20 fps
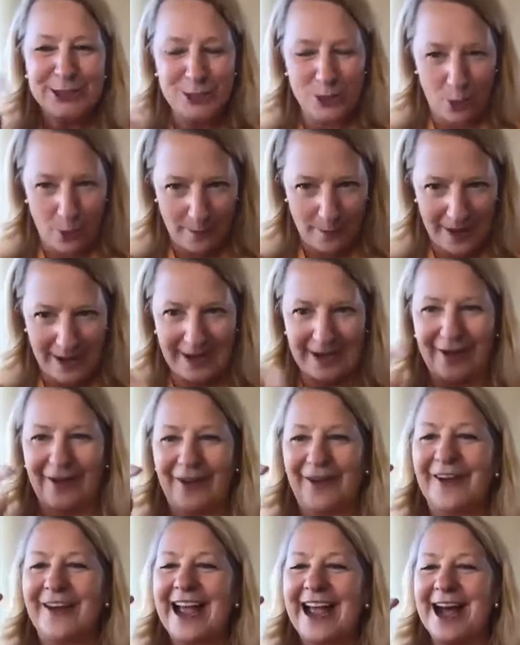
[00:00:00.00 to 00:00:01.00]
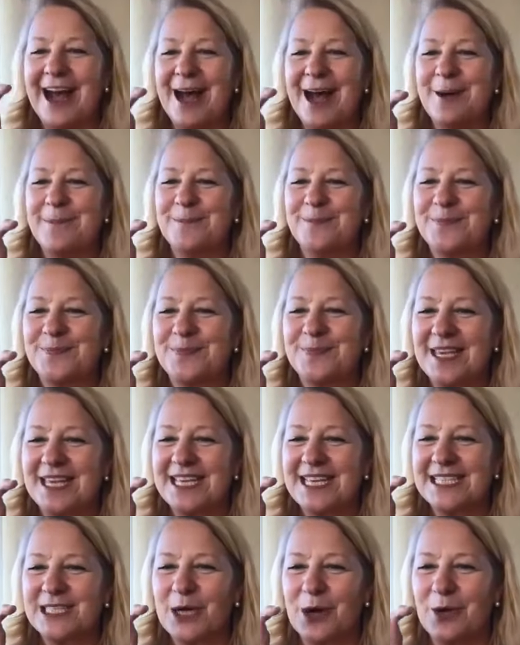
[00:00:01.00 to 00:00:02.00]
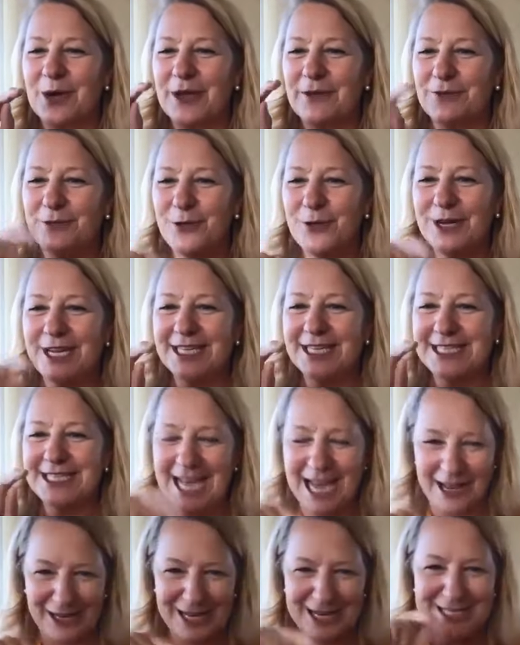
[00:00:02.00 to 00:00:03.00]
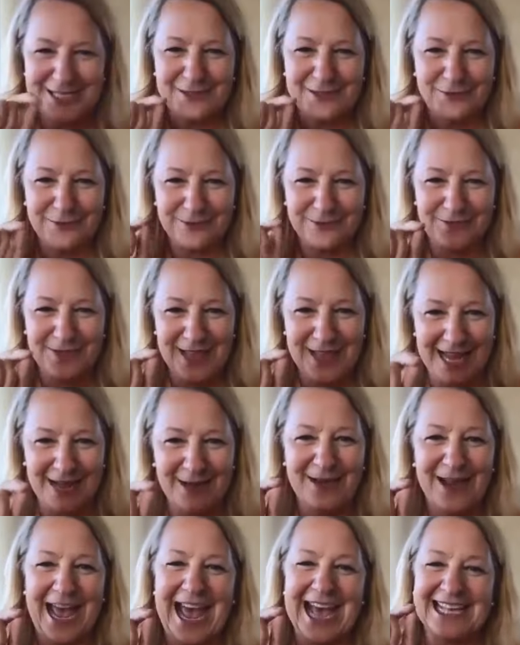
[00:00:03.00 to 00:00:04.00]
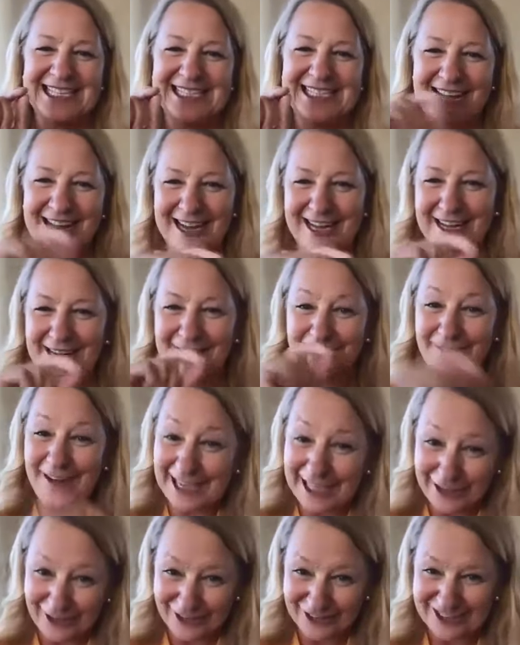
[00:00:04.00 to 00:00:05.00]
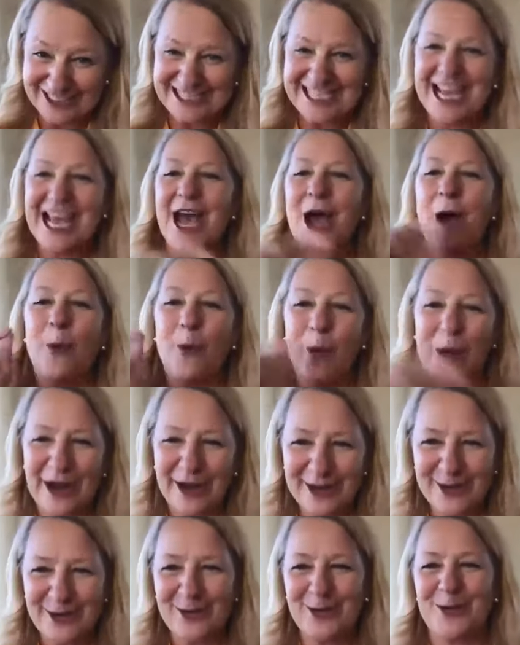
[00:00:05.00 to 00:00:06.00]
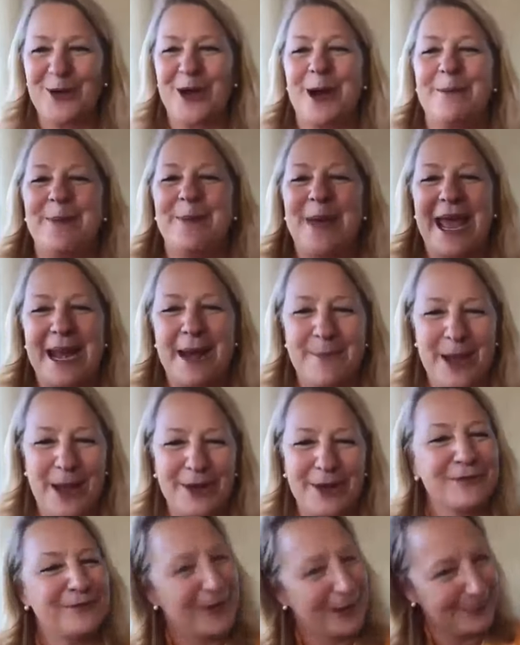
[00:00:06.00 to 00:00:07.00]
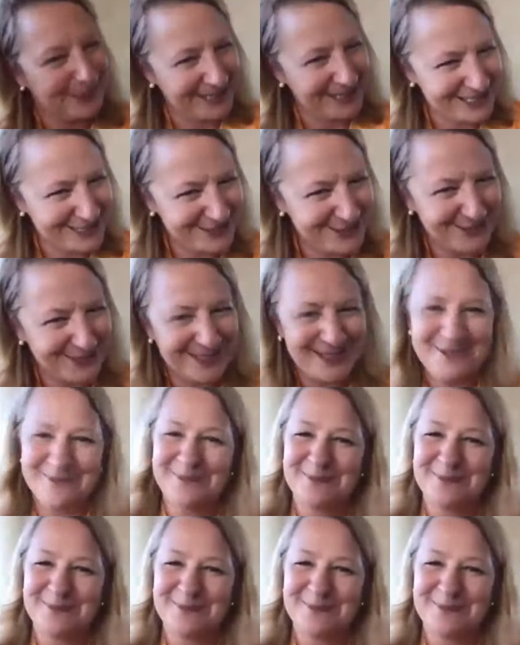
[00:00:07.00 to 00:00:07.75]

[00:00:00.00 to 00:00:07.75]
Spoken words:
Domier. So if you could tell us then as Heidi Feichert, where you grew up and about your family history.